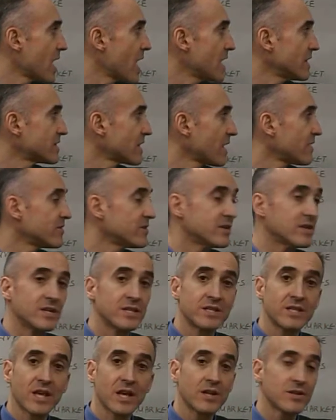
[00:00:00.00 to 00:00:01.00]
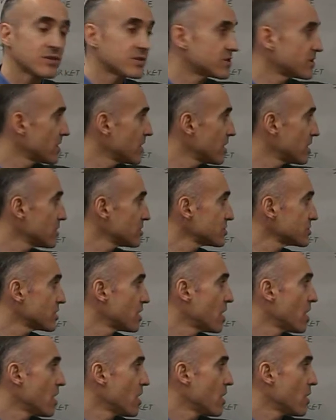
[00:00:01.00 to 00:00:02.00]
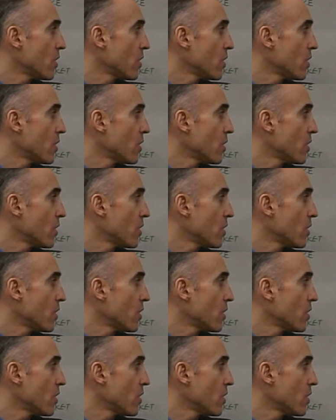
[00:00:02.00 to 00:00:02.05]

810 sales,